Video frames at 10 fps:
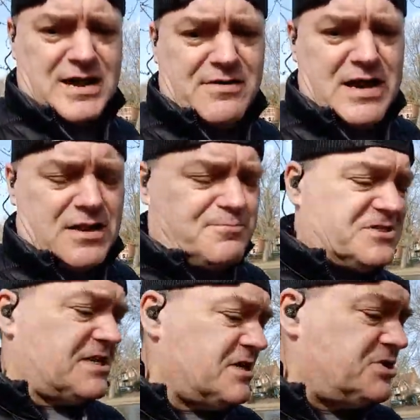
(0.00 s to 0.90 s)
carry out the
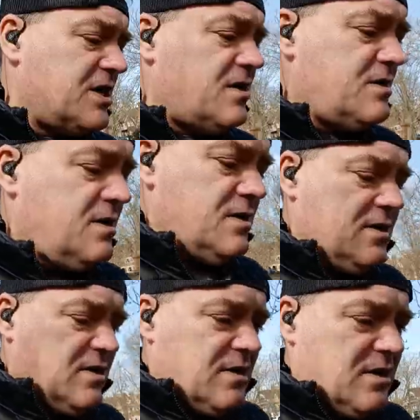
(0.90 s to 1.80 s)
procedure.
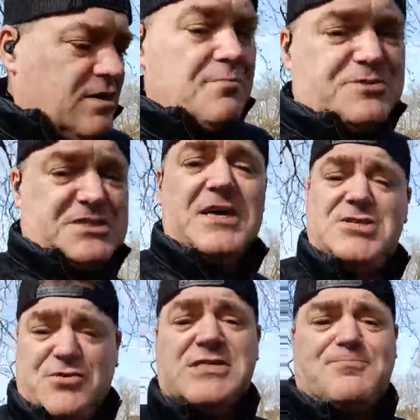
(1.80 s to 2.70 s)
The
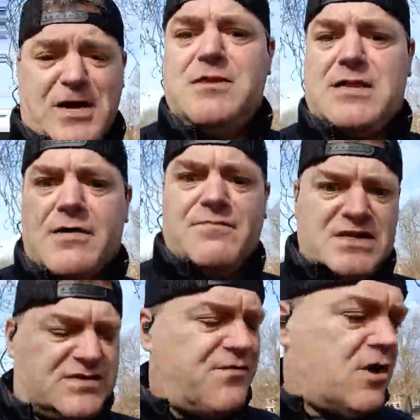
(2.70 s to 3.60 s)
procedure is being done
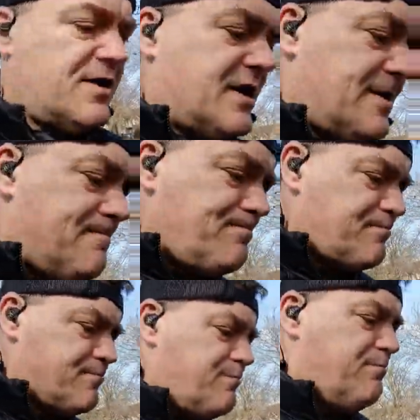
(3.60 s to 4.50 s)
this Friday,
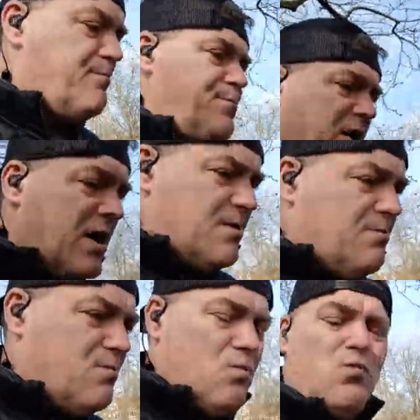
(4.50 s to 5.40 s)
but
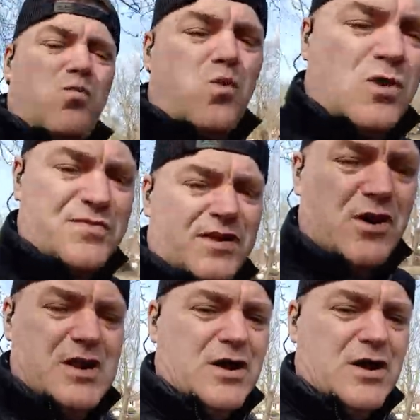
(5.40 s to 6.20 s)
what did I